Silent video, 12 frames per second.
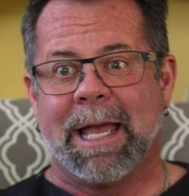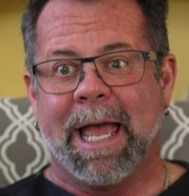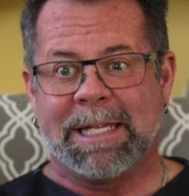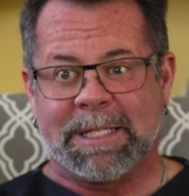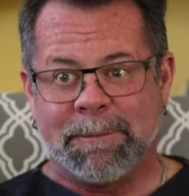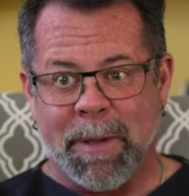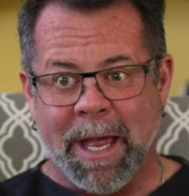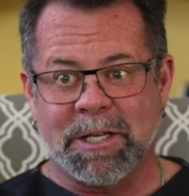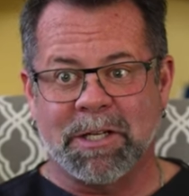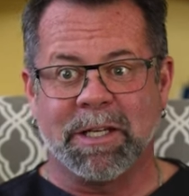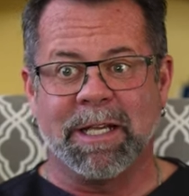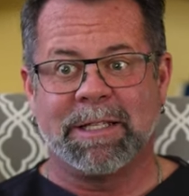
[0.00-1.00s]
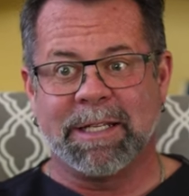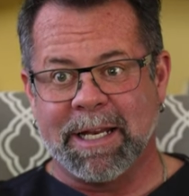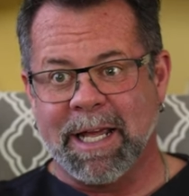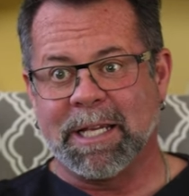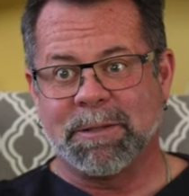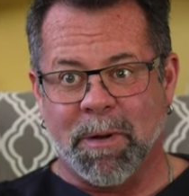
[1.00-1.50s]
Especially
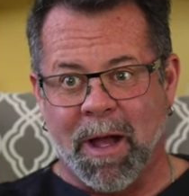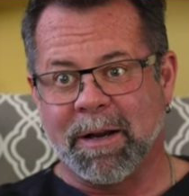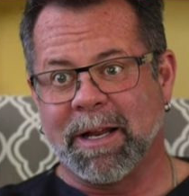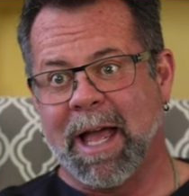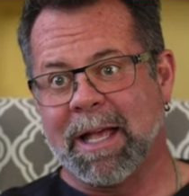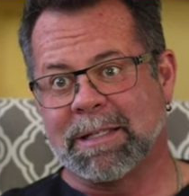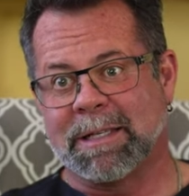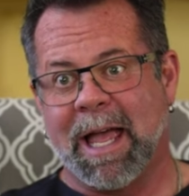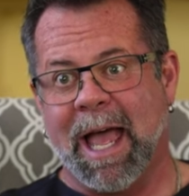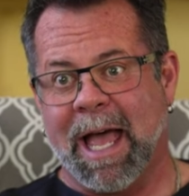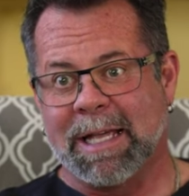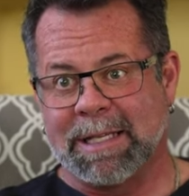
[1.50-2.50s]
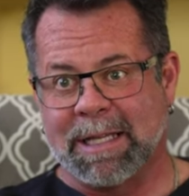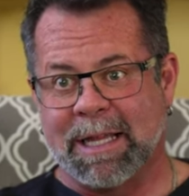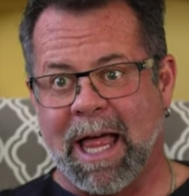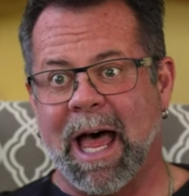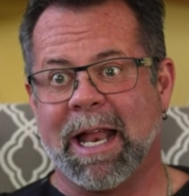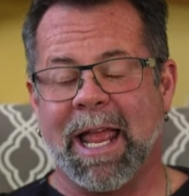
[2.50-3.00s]
today's podcast has a
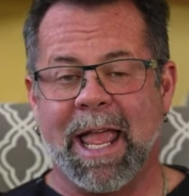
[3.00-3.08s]
lot,